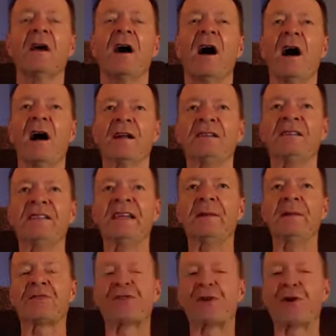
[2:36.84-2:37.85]
a
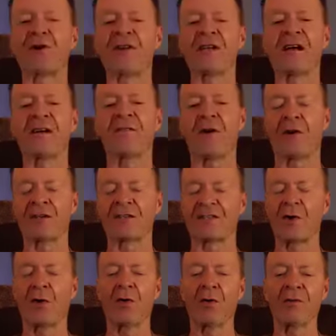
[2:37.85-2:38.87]
deep turning of our
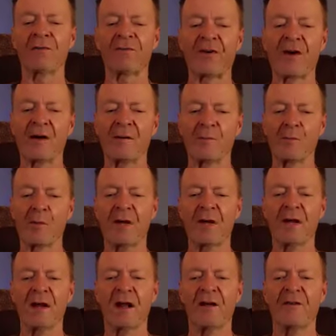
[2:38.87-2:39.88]
soul from,
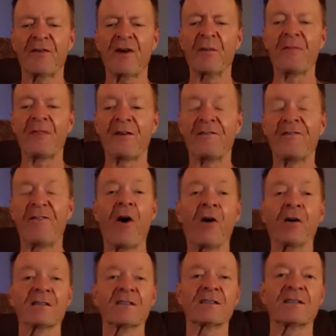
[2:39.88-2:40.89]
from the
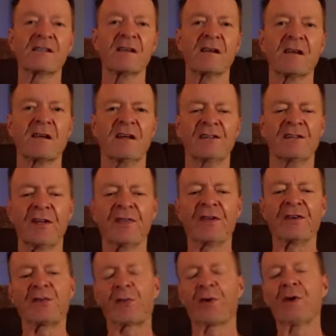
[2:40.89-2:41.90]
false to the
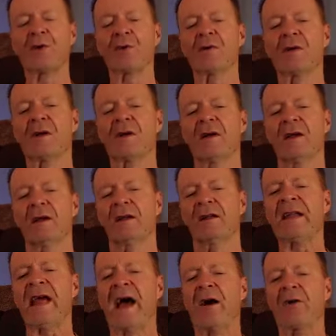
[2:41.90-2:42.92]
true.
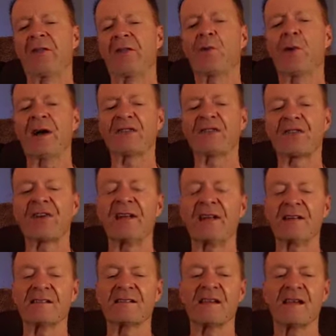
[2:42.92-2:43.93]
Now, the question
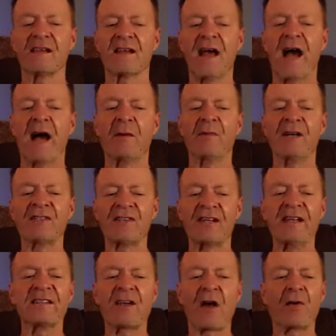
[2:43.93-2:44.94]
is how much
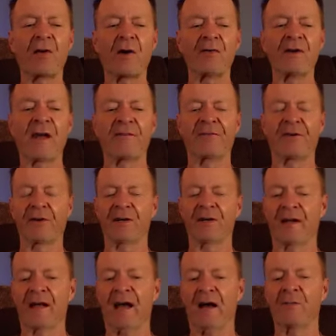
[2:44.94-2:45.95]
is our own effort
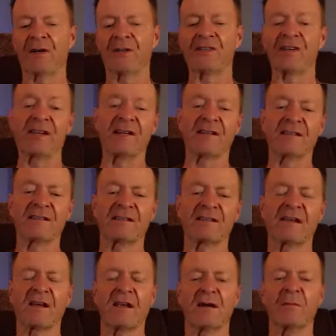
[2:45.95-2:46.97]
and how much is
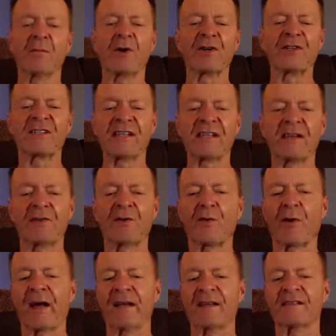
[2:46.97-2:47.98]
mercy and
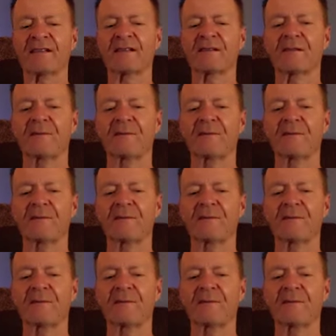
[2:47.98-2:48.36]
grace?